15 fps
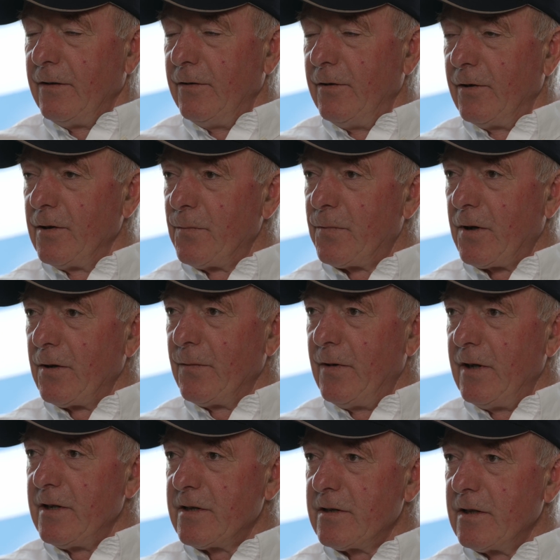the other problem
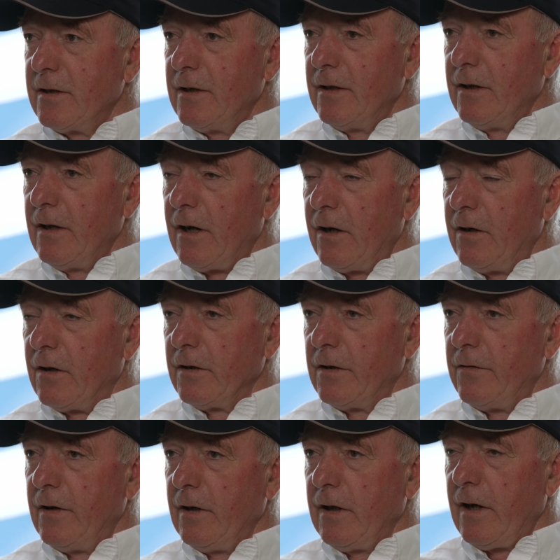is I only
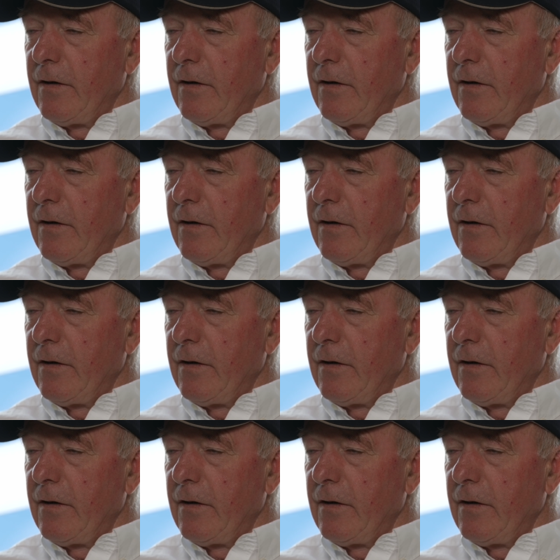really